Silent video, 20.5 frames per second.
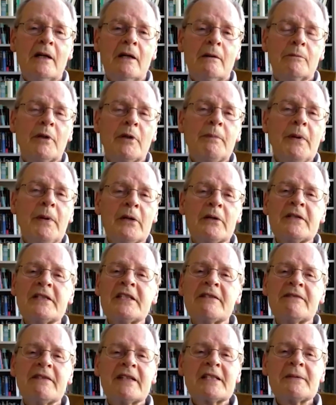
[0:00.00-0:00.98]
proponents
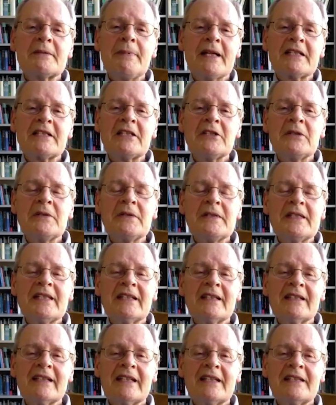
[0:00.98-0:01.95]
of expected
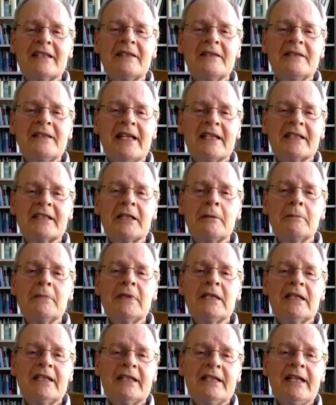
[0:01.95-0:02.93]
utility to take them
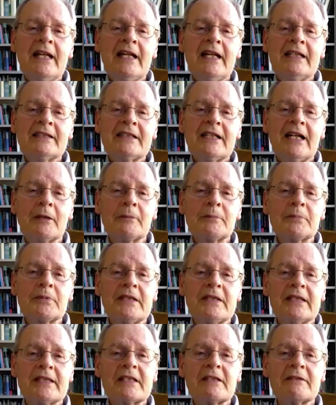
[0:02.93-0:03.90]
non
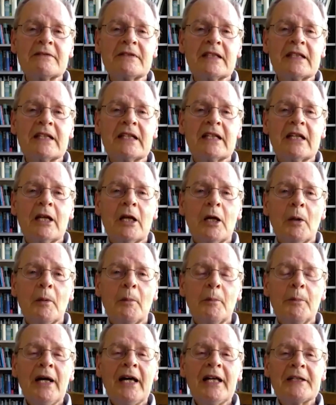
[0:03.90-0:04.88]
comprehensively.
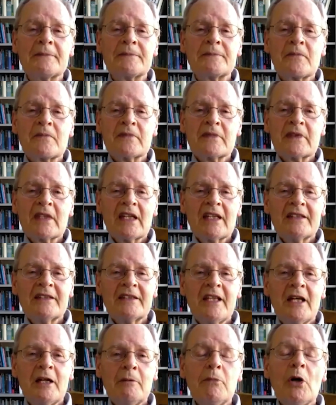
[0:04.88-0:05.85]
But
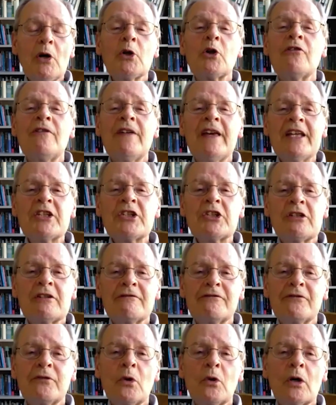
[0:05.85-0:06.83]
the motivation
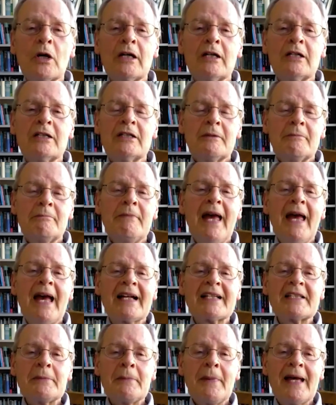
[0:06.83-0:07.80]
for
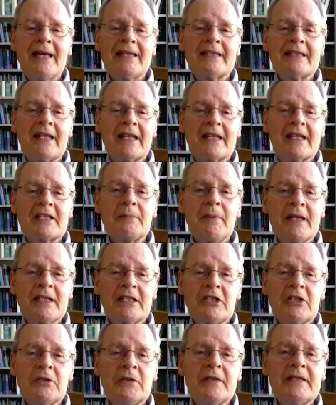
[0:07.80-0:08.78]
maximizing
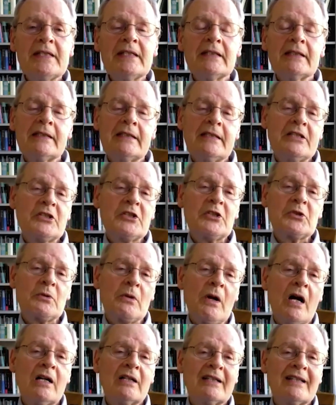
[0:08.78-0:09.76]
expected utility is
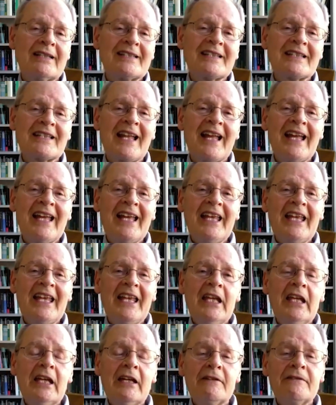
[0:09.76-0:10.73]
strongest
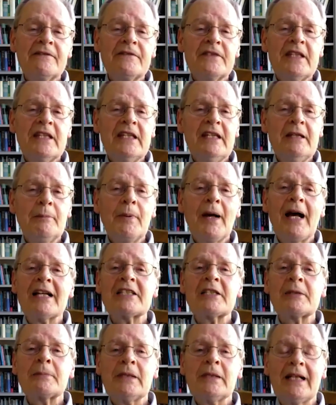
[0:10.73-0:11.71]
if the
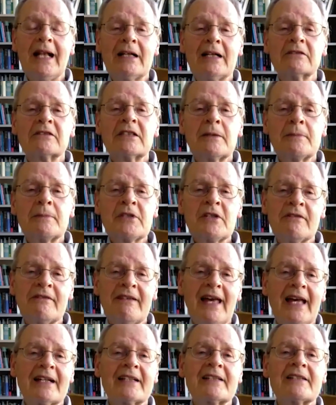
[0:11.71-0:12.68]
possible outcomes of
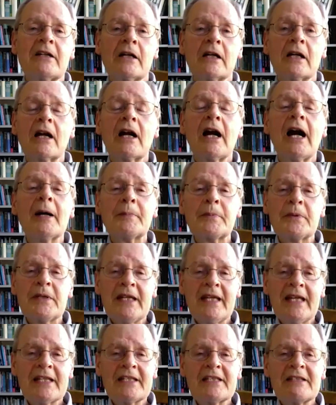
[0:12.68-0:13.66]
acts are
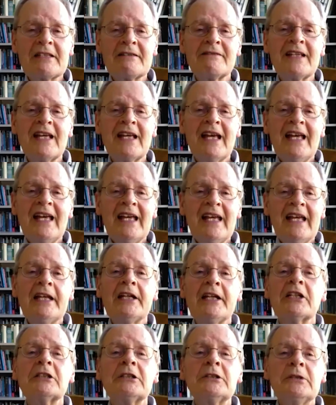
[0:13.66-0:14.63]
comprehensive and
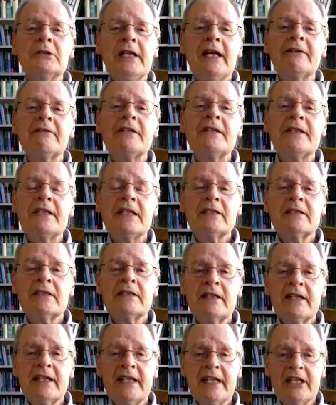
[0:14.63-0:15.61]
include everything
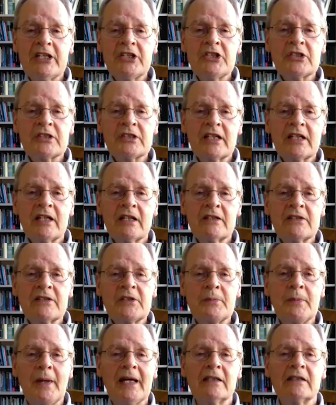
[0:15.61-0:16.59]
that an agent cares
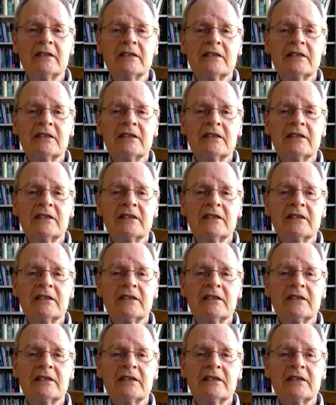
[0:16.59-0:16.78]
about.